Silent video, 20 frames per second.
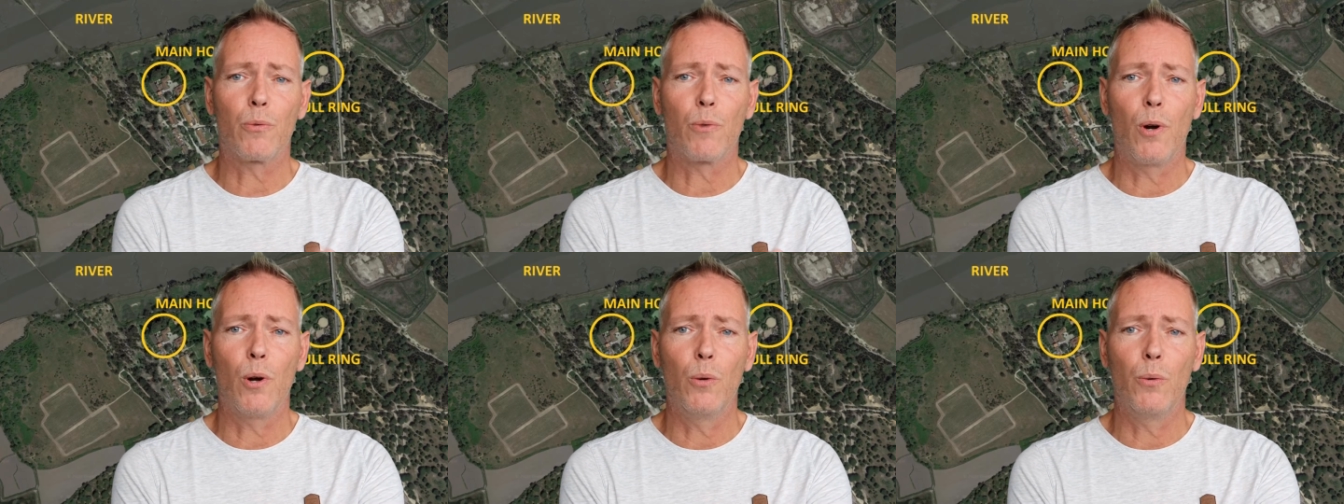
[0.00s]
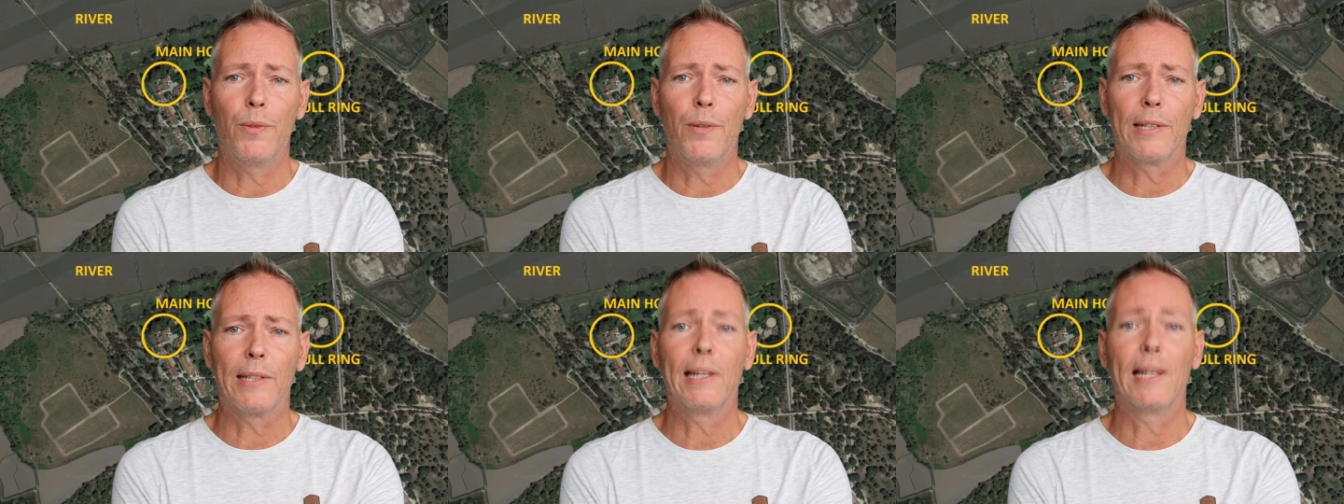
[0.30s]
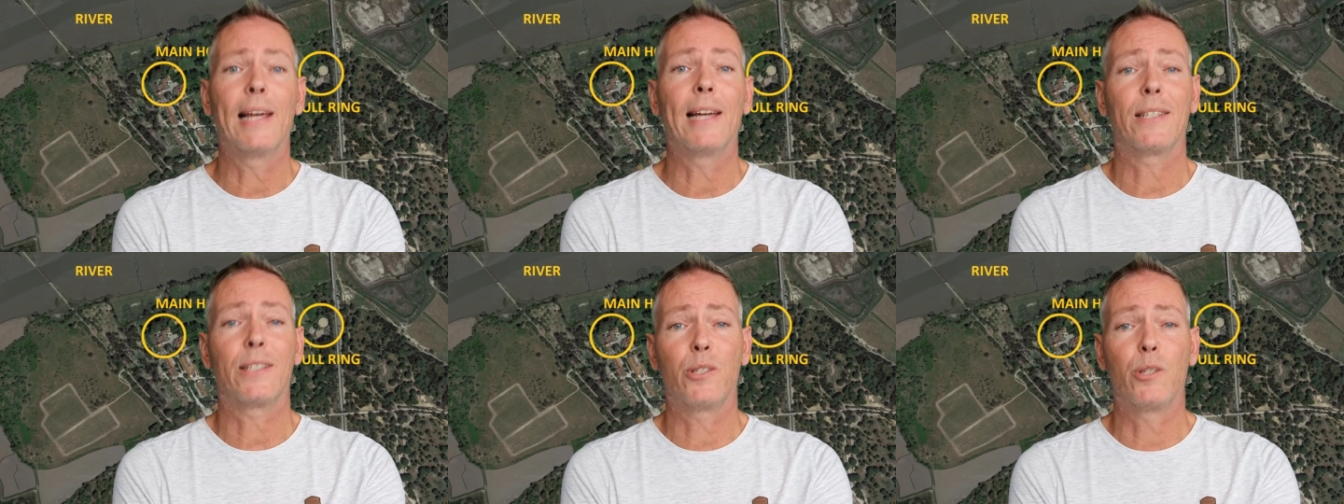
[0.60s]
road that
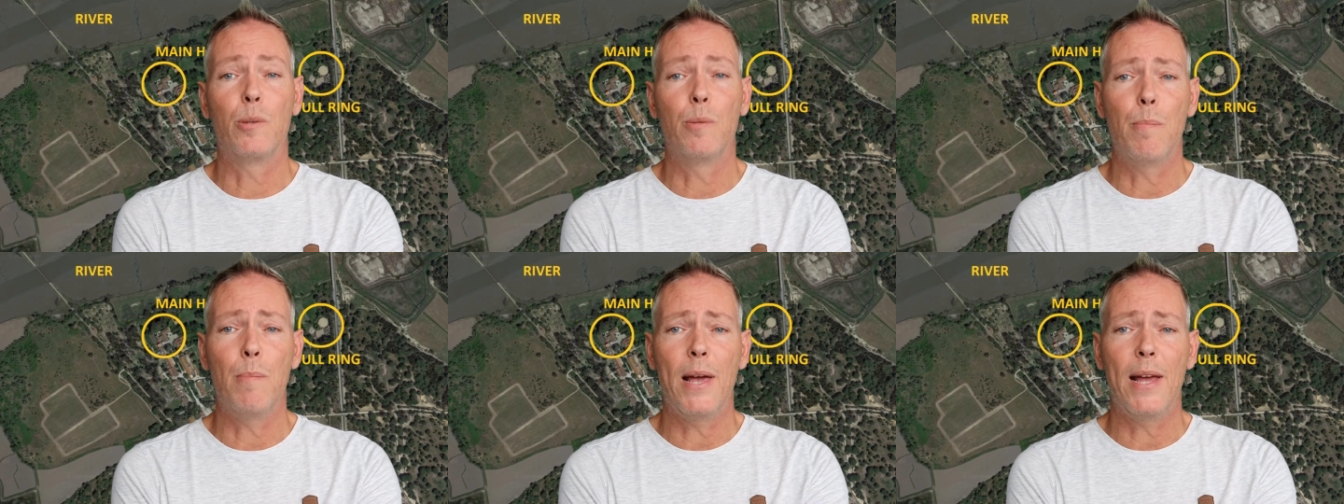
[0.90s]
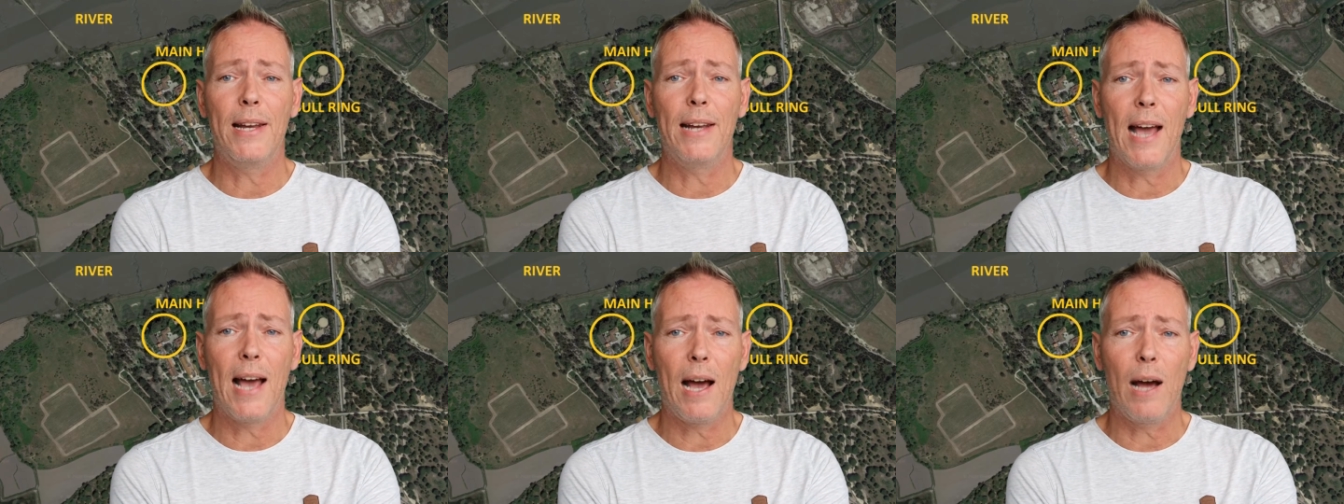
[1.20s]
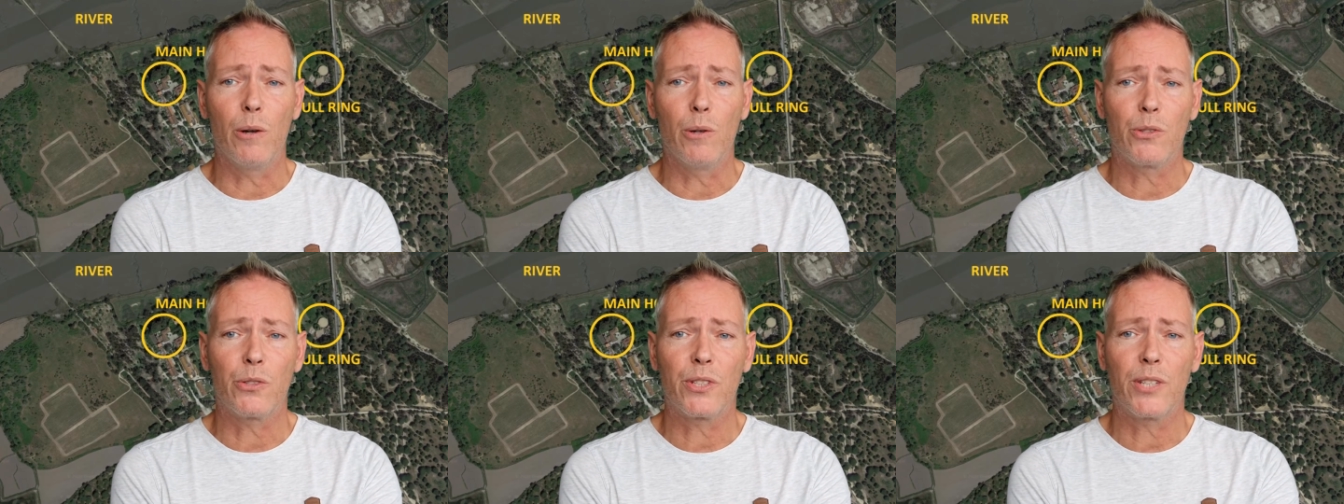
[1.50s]
led to the main
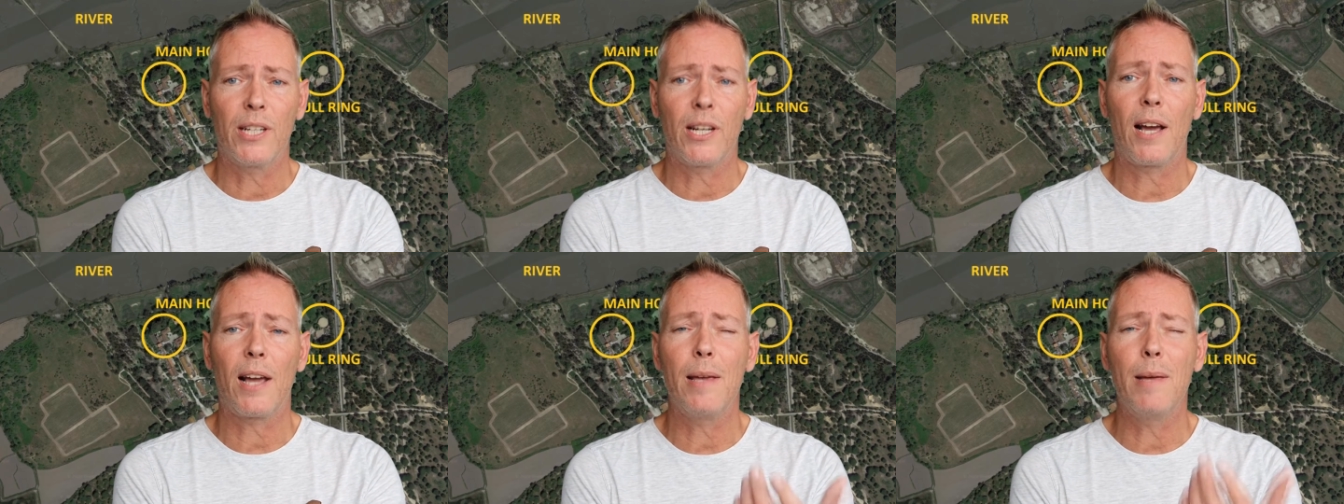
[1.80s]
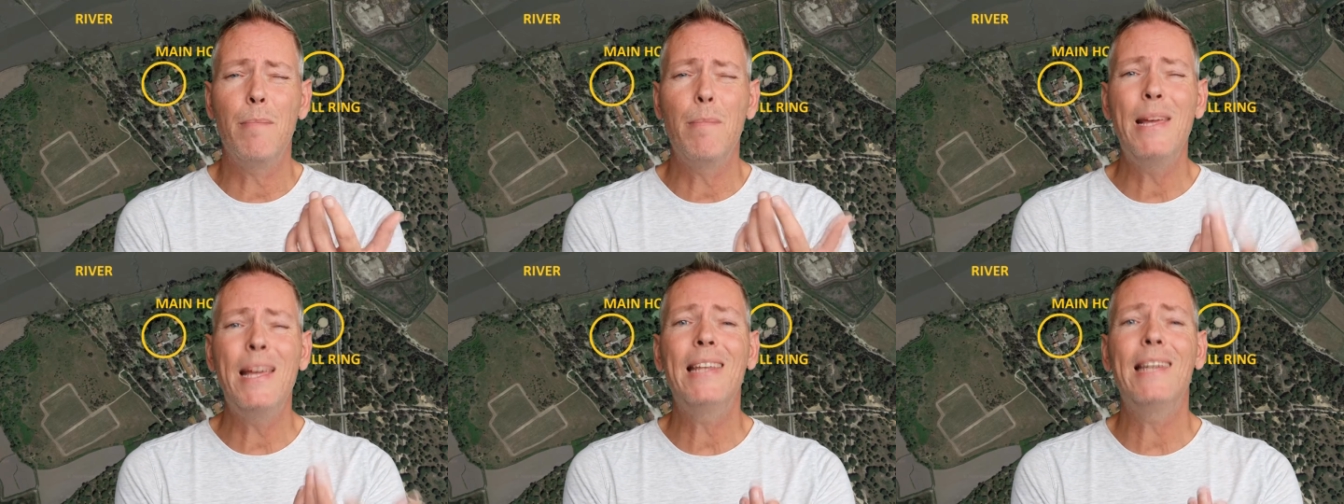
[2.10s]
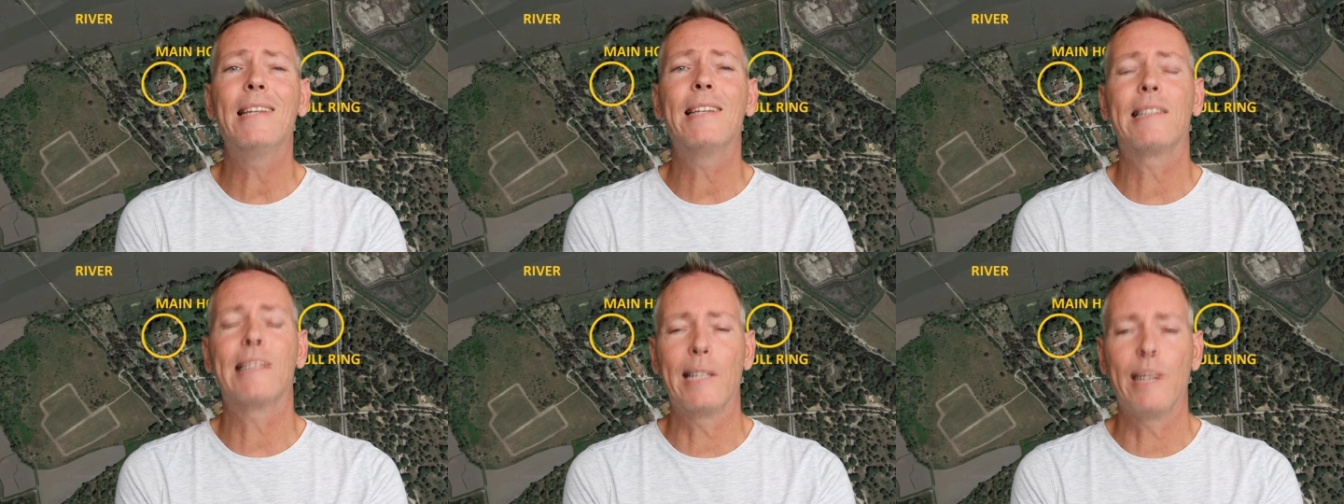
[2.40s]
house and I
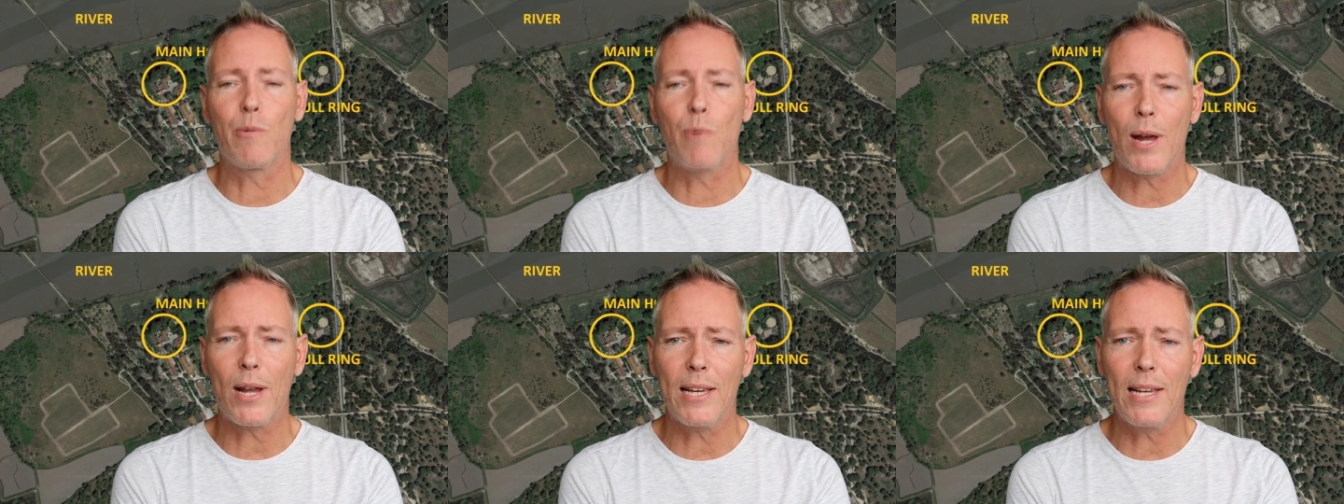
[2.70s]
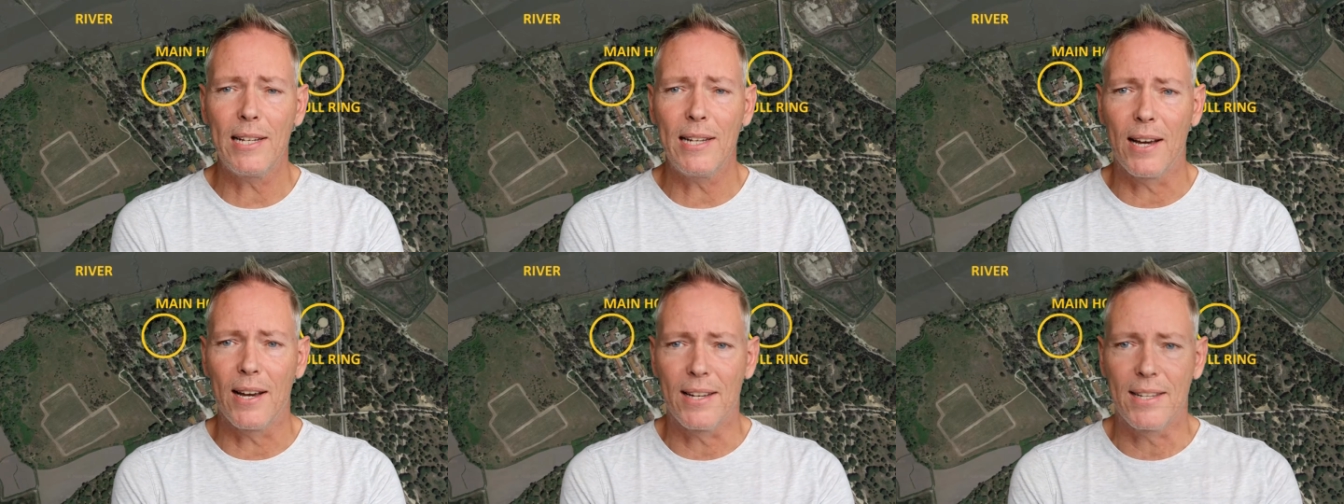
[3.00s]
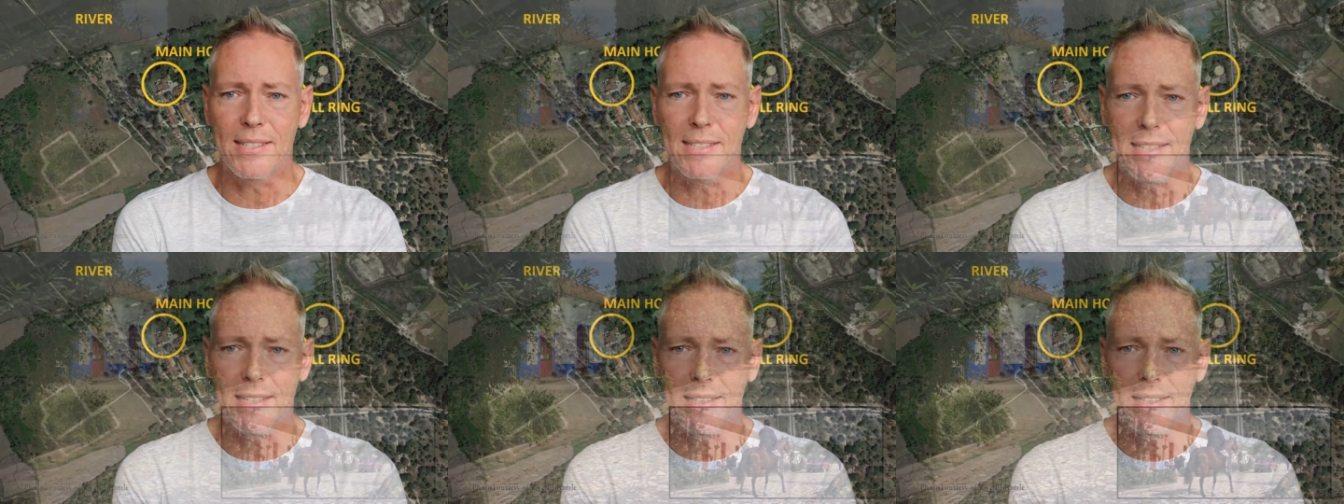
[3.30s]
immediately
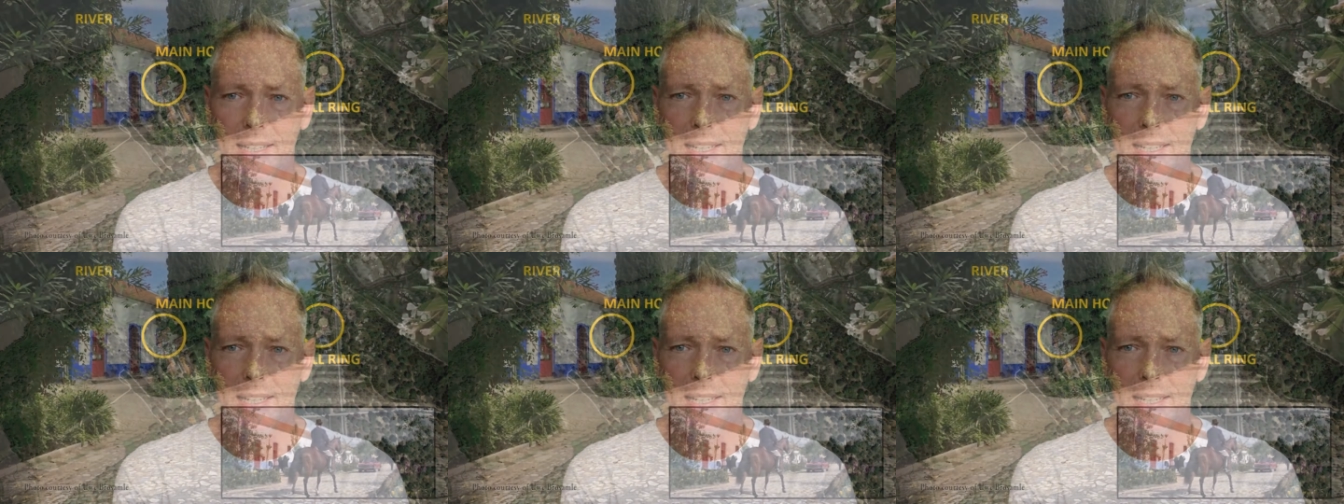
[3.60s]
recognized it.